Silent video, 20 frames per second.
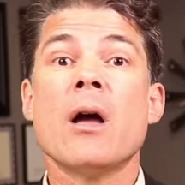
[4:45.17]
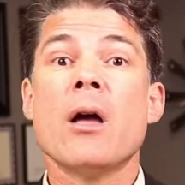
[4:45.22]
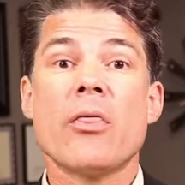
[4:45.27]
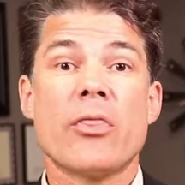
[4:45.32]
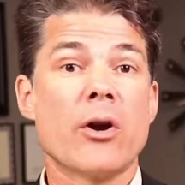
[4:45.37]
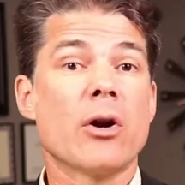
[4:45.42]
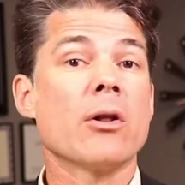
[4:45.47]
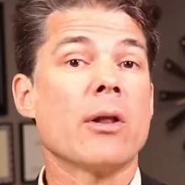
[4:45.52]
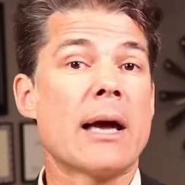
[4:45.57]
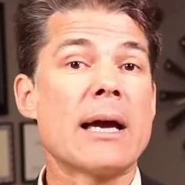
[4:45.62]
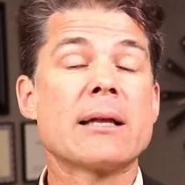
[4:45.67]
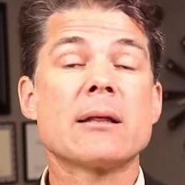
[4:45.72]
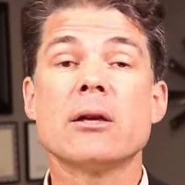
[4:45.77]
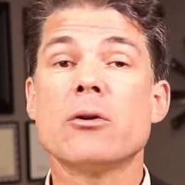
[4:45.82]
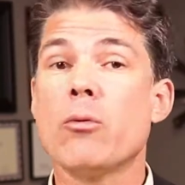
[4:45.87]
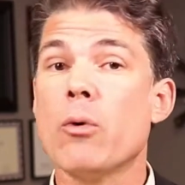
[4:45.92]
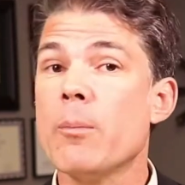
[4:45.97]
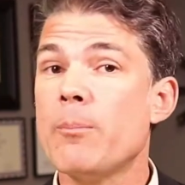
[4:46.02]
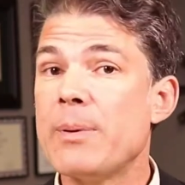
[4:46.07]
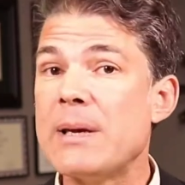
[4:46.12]
There likely
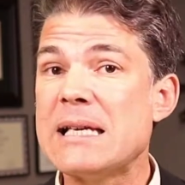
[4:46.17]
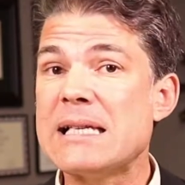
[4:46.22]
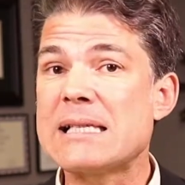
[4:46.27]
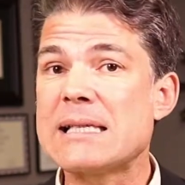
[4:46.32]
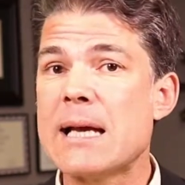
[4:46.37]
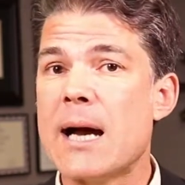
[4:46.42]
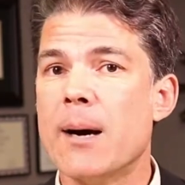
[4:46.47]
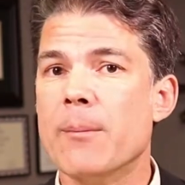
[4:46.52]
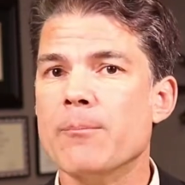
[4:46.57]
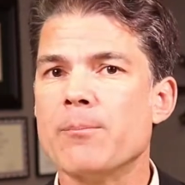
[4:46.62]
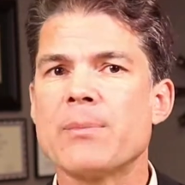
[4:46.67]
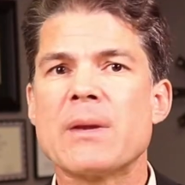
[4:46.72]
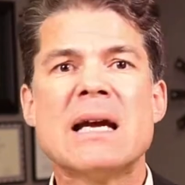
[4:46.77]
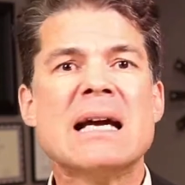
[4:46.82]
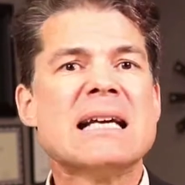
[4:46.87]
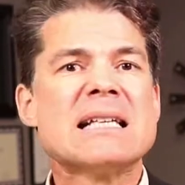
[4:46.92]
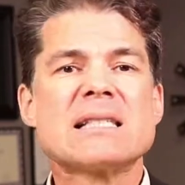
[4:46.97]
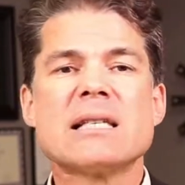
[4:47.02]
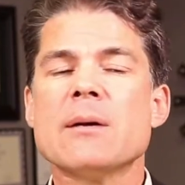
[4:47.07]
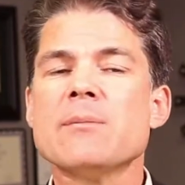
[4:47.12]
will be some.
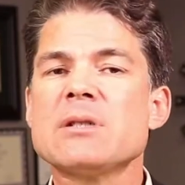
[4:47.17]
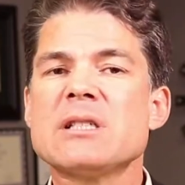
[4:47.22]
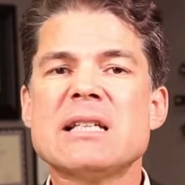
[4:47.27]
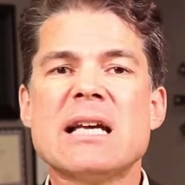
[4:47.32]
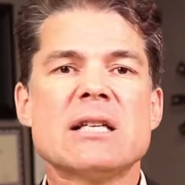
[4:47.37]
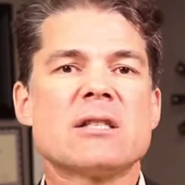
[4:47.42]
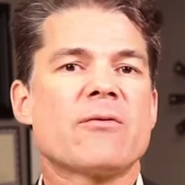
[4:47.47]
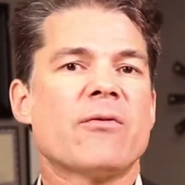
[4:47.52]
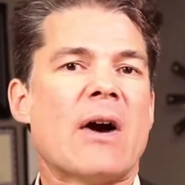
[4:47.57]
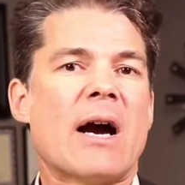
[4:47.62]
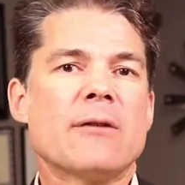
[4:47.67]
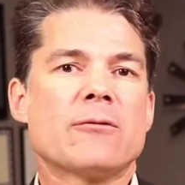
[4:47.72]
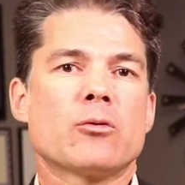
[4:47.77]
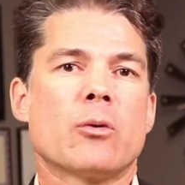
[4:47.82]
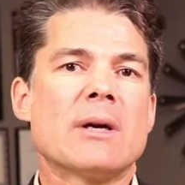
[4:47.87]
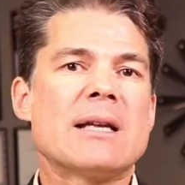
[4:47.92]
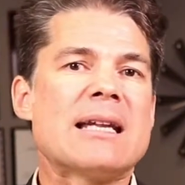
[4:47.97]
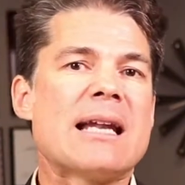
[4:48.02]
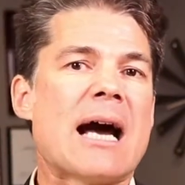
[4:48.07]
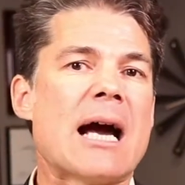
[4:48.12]
Some states'
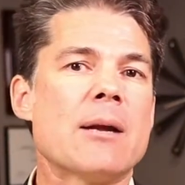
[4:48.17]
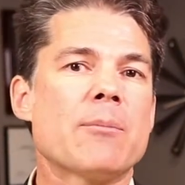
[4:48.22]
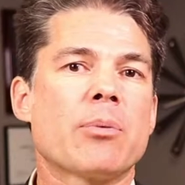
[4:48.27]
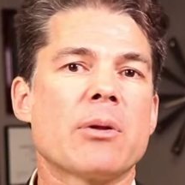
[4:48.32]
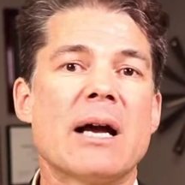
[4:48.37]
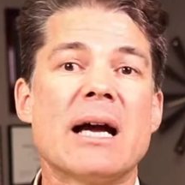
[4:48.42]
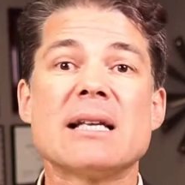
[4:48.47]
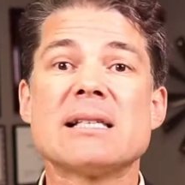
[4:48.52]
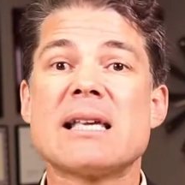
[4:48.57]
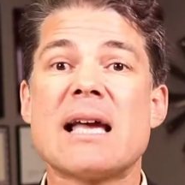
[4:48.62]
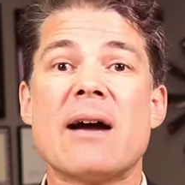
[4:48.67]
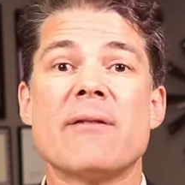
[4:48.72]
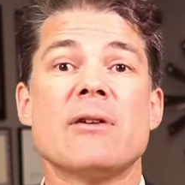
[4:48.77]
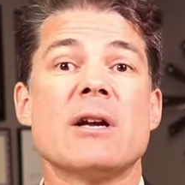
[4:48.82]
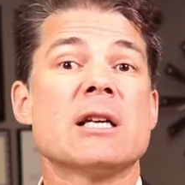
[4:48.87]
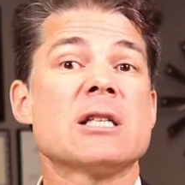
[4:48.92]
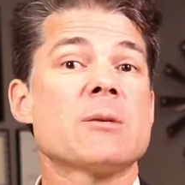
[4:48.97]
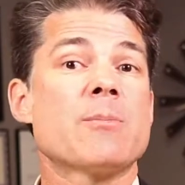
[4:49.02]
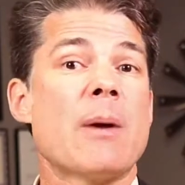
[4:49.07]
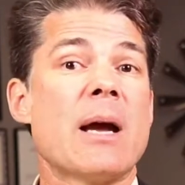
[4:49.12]
529 plans have
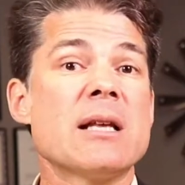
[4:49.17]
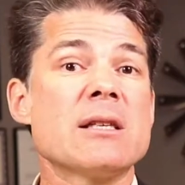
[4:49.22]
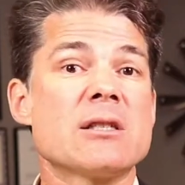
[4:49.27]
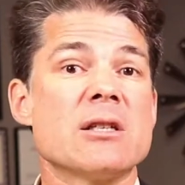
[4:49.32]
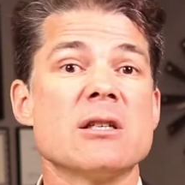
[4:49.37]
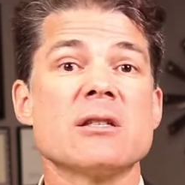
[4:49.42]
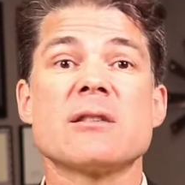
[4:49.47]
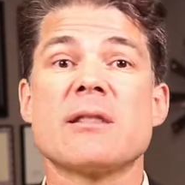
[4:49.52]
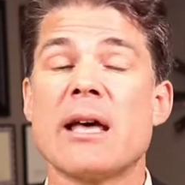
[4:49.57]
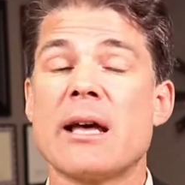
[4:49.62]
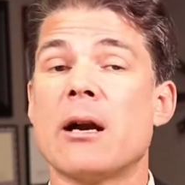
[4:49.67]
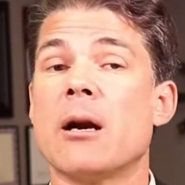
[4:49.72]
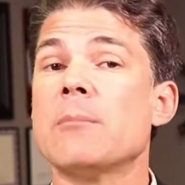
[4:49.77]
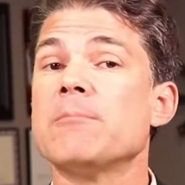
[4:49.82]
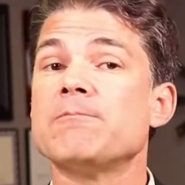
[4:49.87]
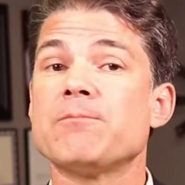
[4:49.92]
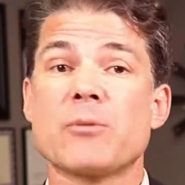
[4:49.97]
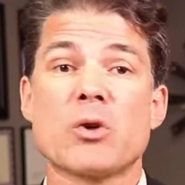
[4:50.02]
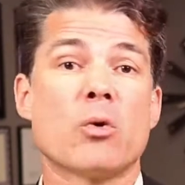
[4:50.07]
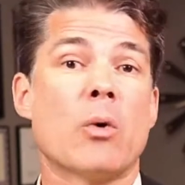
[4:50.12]
expenses that
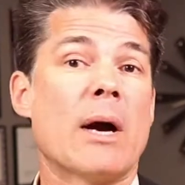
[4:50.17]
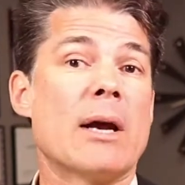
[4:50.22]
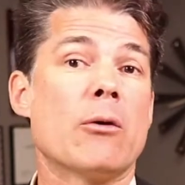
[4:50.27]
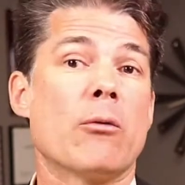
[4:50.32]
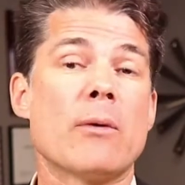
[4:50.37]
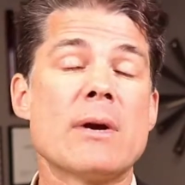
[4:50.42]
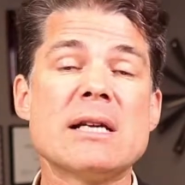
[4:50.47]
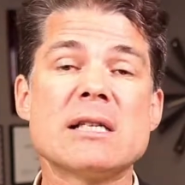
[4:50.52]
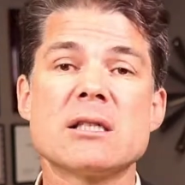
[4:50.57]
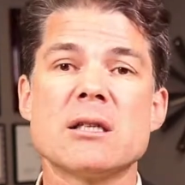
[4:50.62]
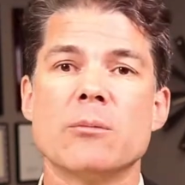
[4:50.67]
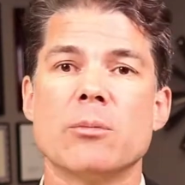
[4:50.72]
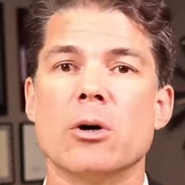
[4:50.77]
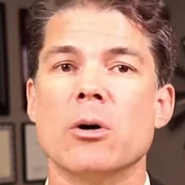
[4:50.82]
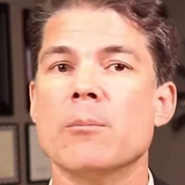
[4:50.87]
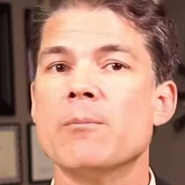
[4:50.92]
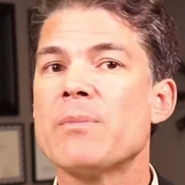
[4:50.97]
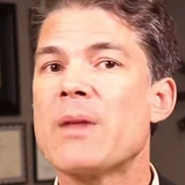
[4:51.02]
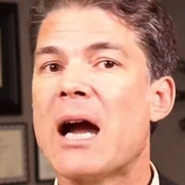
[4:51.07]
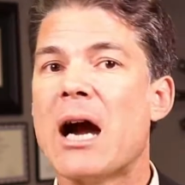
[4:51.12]
are quite
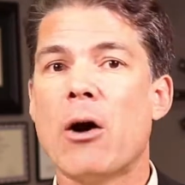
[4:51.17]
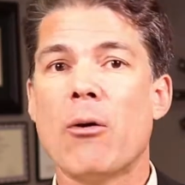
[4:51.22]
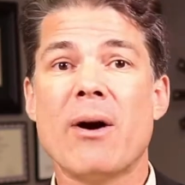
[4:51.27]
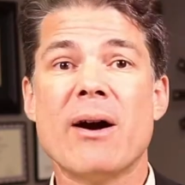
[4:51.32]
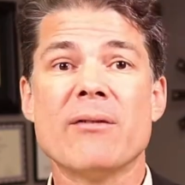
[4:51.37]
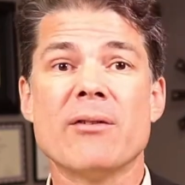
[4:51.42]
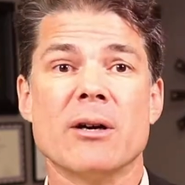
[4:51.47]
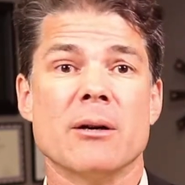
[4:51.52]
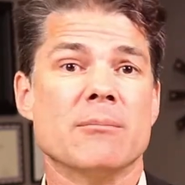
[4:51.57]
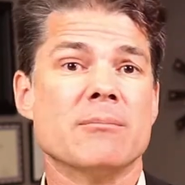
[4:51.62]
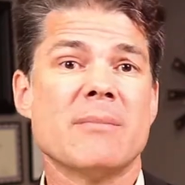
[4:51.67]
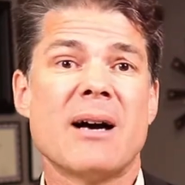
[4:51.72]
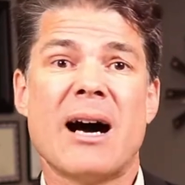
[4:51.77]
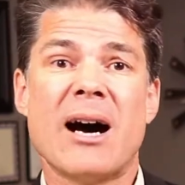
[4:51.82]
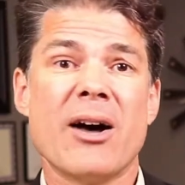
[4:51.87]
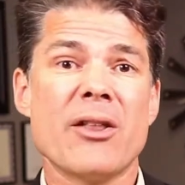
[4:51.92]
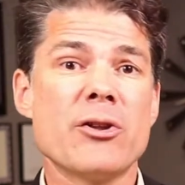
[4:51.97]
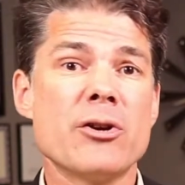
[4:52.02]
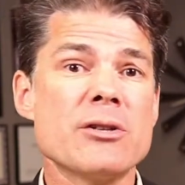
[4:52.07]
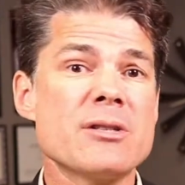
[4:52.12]
reasonable. However,
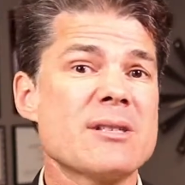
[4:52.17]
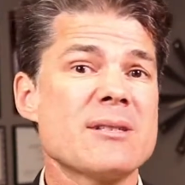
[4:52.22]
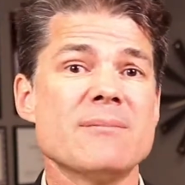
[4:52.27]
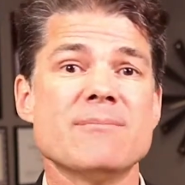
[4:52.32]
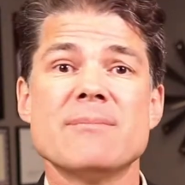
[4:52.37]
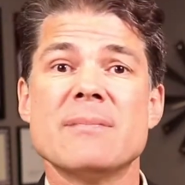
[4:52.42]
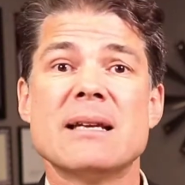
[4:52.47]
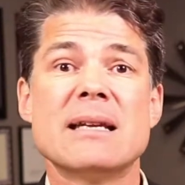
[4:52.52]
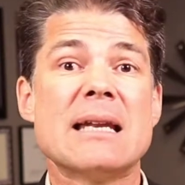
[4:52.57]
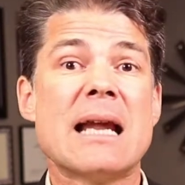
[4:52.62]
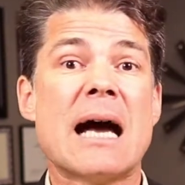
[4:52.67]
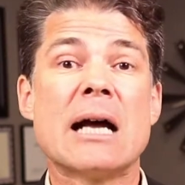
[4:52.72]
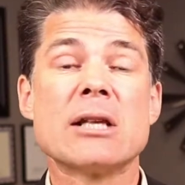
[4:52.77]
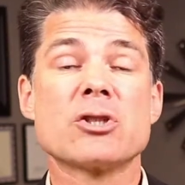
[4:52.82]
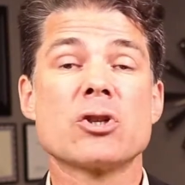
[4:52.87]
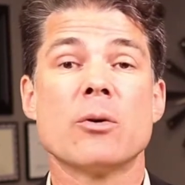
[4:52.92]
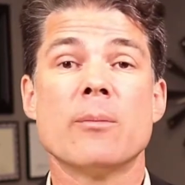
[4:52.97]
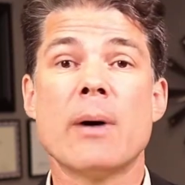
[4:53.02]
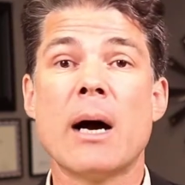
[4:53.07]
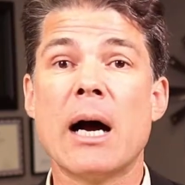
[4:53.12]
others, not
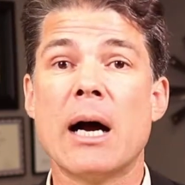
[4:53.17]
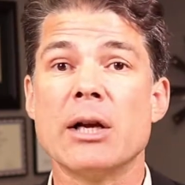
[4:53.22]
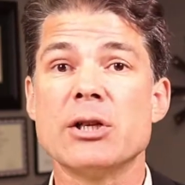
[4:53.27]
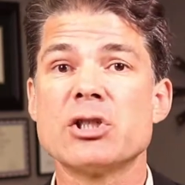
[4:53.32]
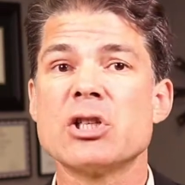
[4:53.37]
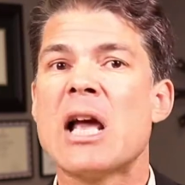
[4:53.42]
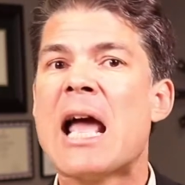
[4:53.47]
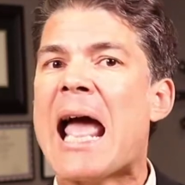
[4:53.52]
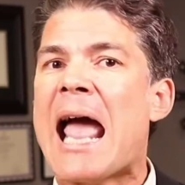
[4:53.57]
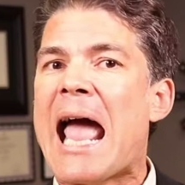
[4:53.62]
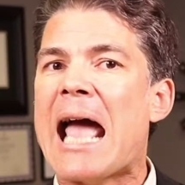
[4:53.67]
so much.